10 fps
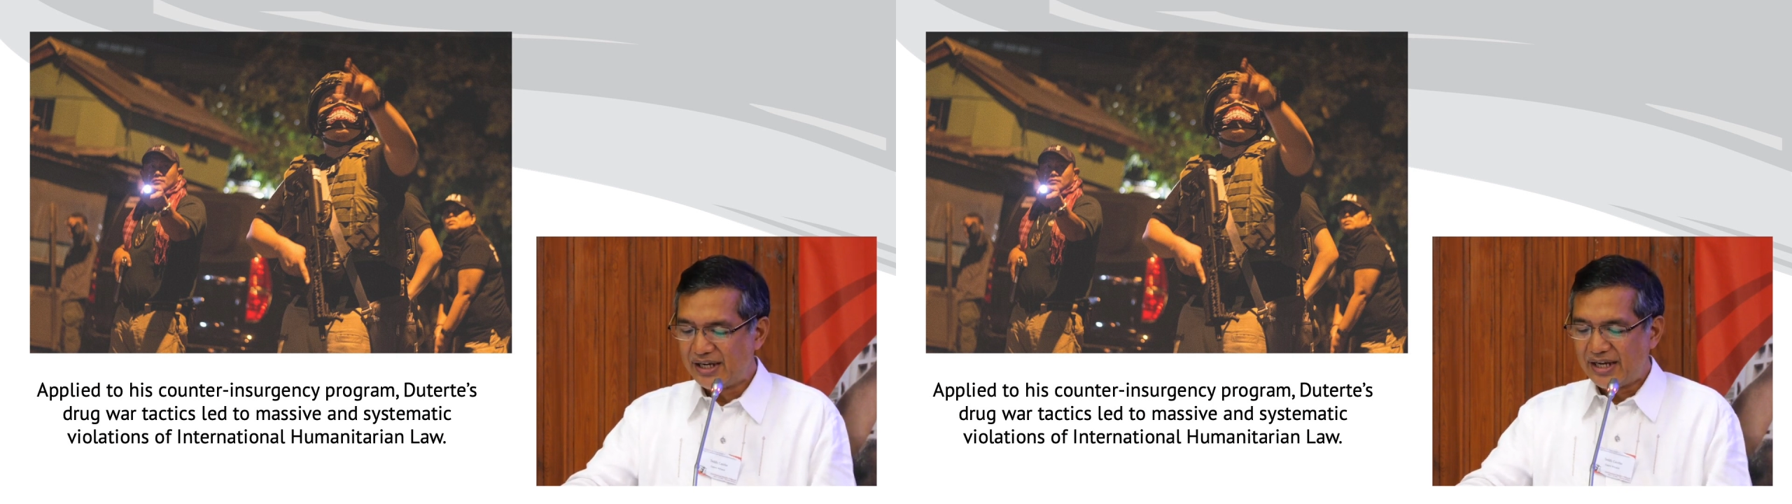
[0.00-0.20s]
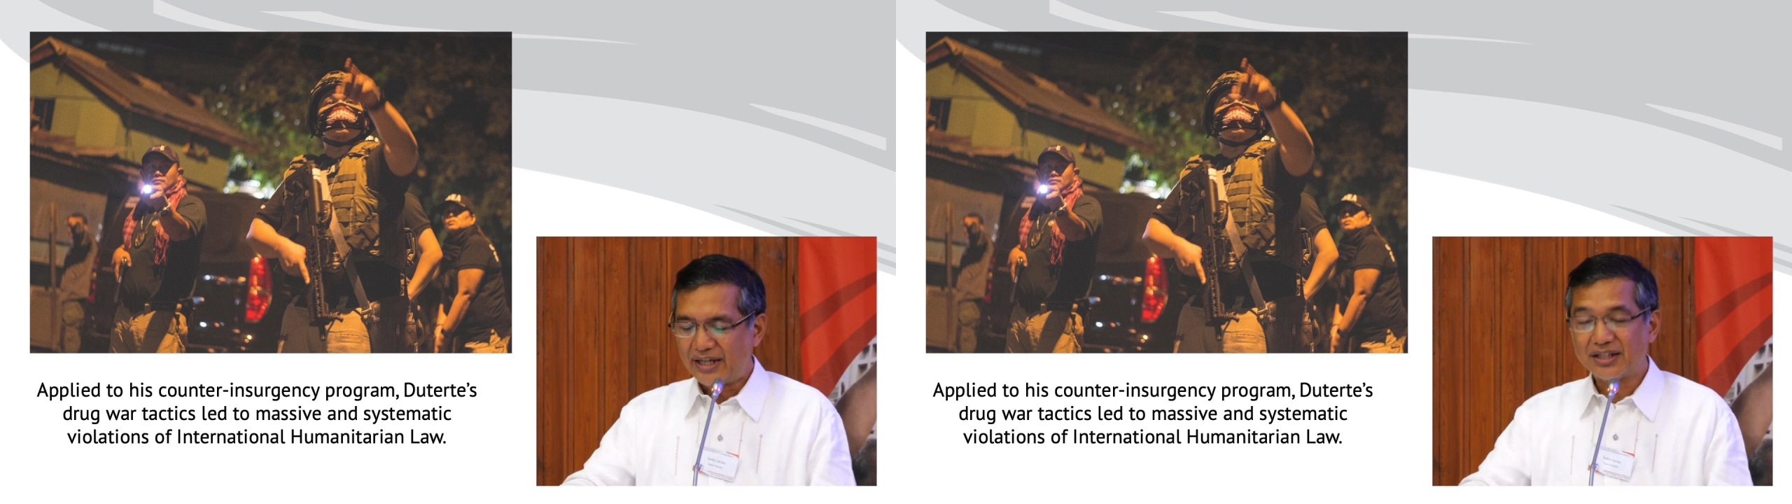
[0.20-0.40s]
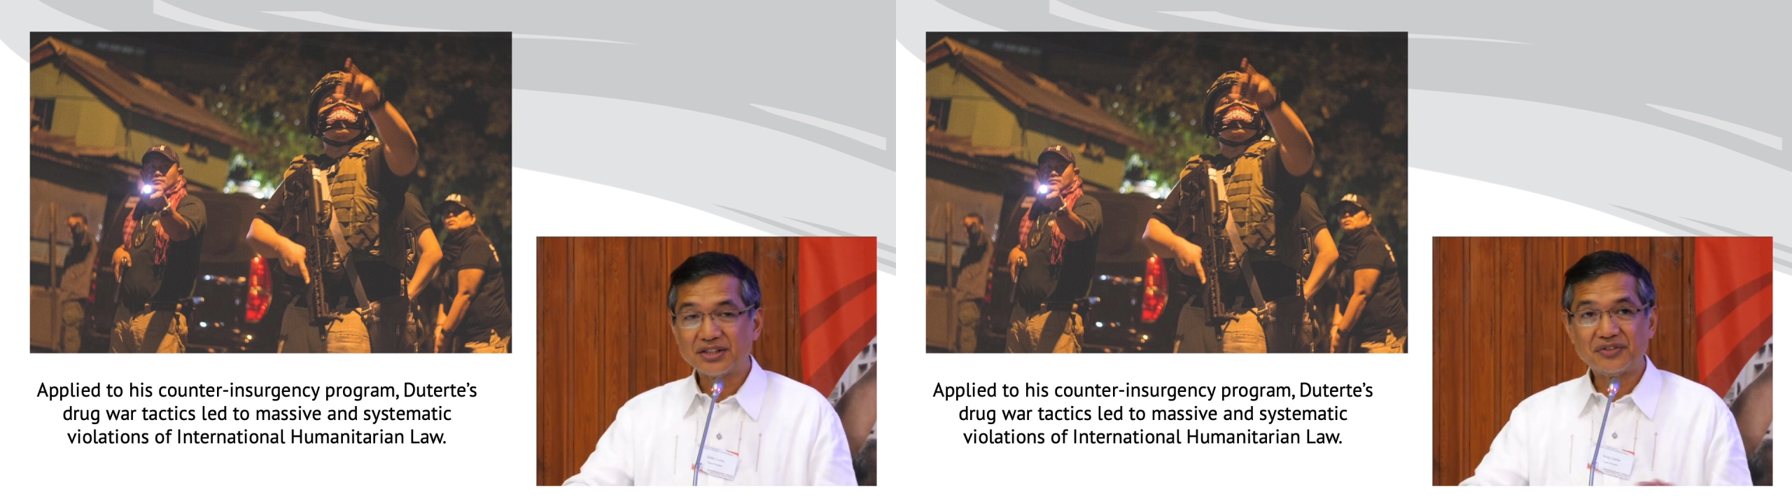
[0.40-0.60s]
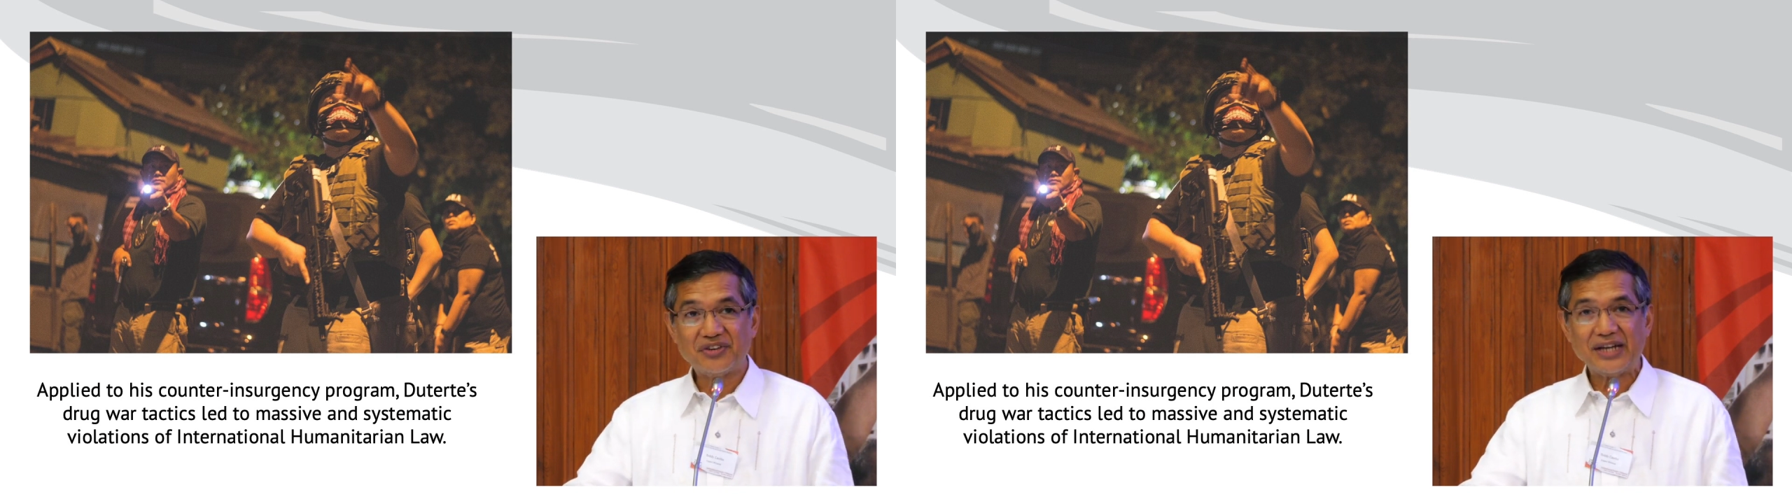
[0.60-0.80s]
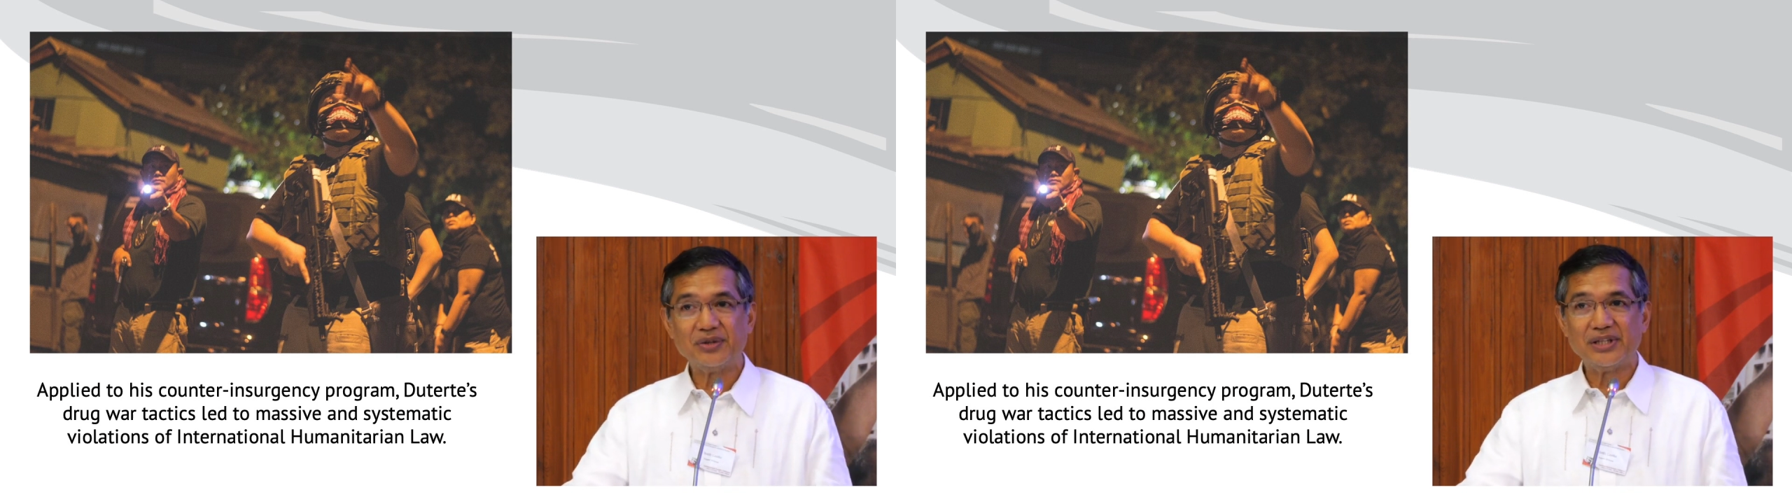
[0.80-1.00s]
and other
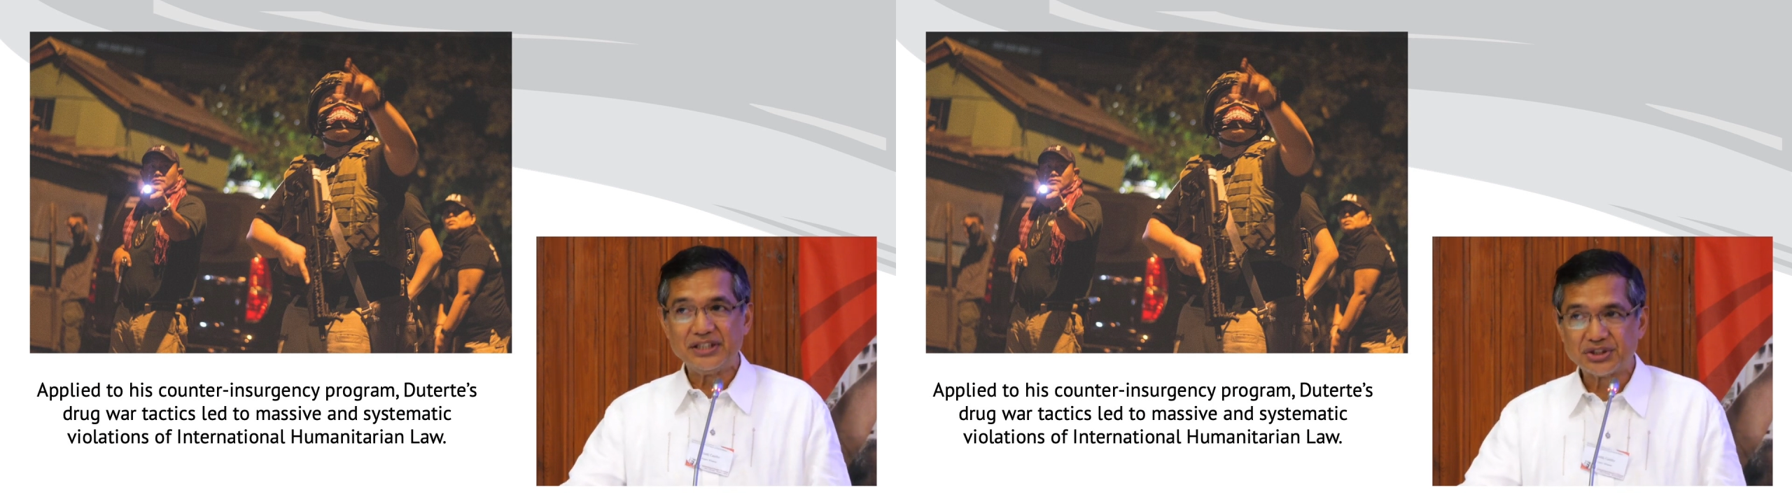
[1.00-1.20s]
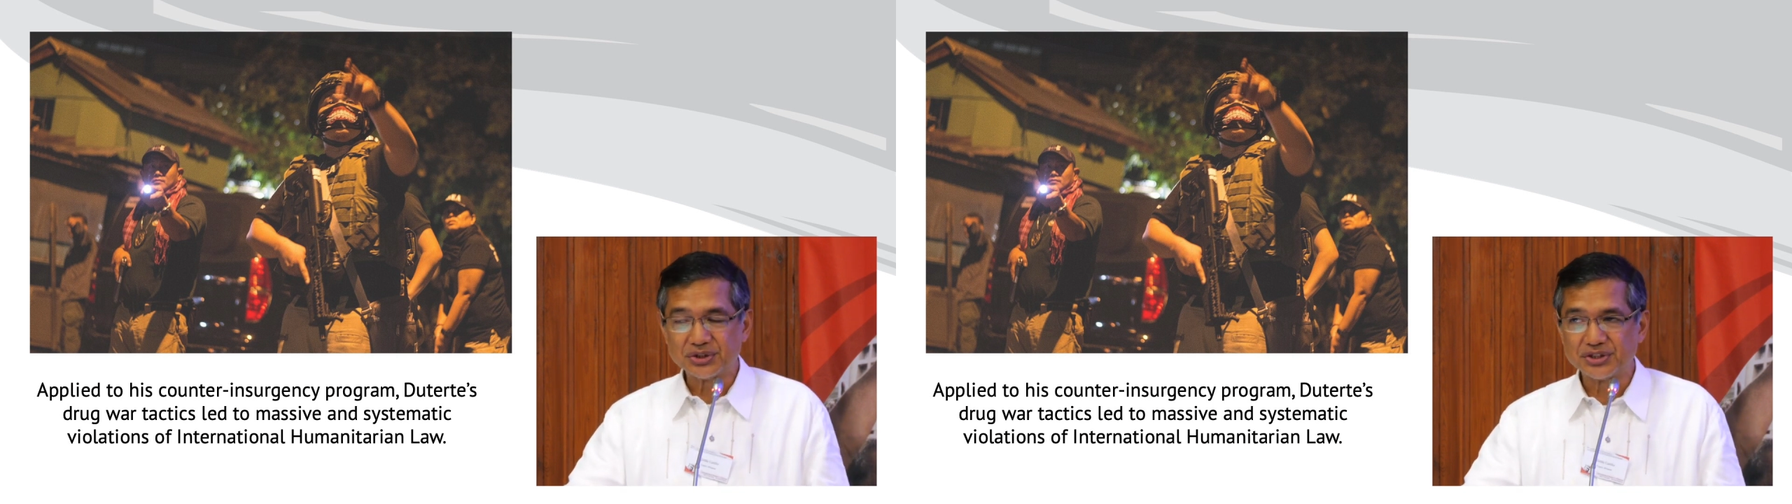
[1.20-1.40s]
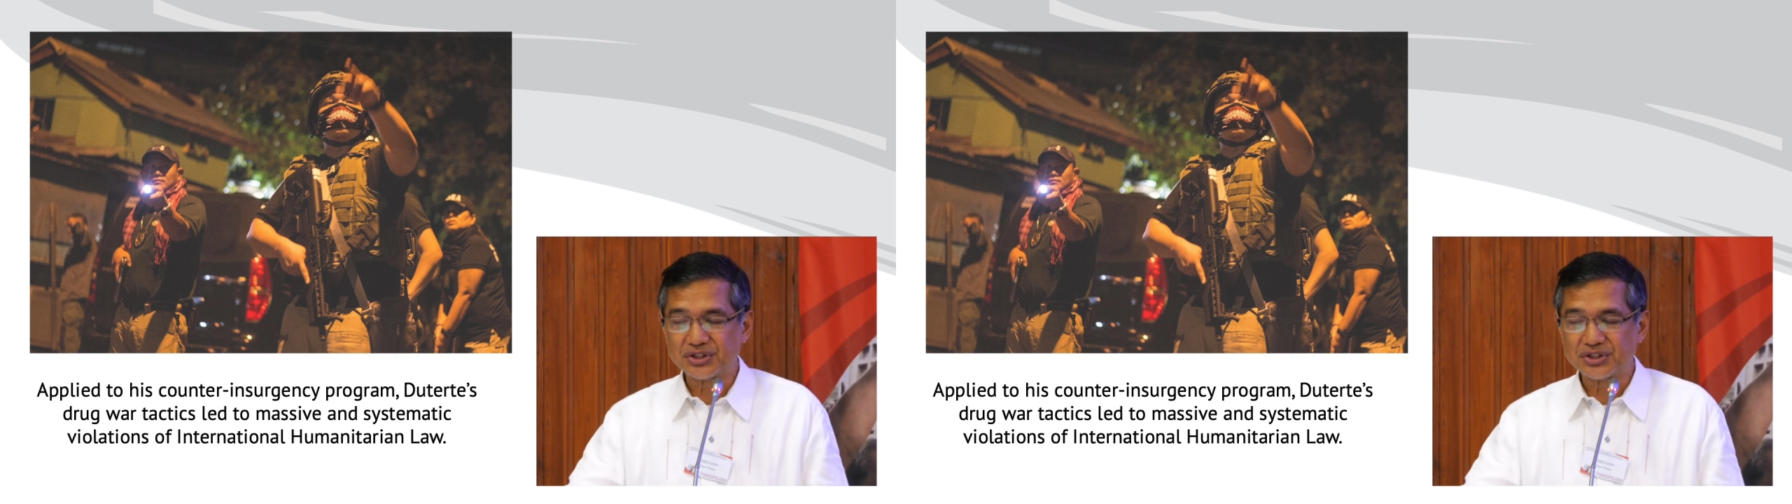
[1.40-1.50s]
violations